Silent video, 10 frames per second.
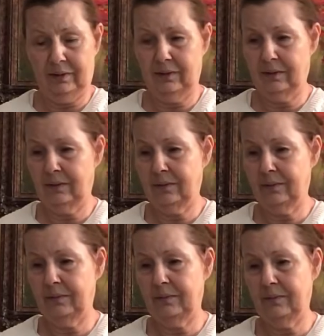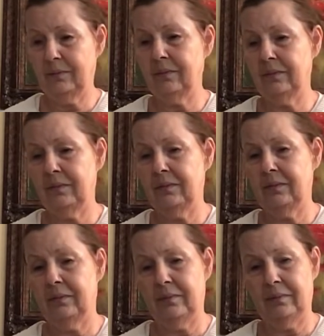
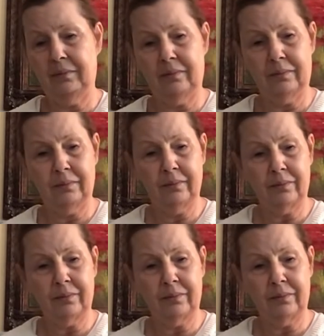Nothing is said.